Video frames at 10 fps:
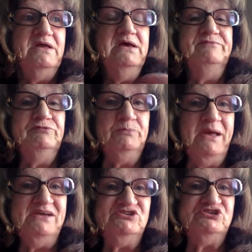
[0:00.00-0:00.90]

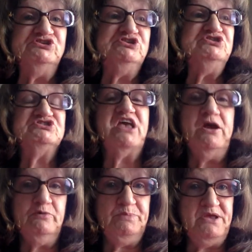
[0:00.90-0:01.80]
information to
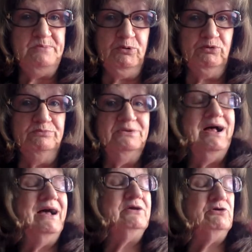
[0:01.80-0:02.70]
scare people.
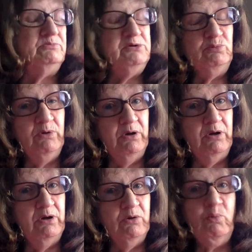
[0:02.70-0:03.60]
I could be
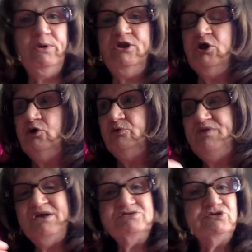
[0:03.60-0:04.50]
wrong. We know
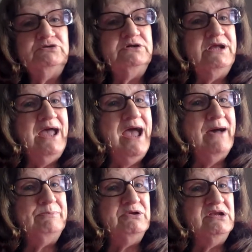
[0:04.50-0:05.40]
things are going to
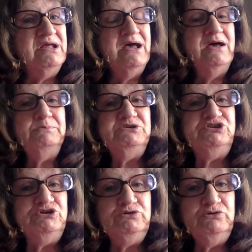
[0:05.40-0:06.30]
happen,
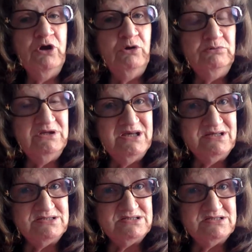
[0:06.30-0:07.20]
but you know
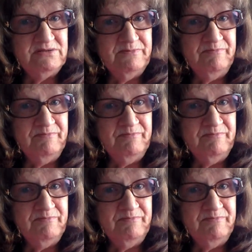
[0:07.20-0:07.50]
this.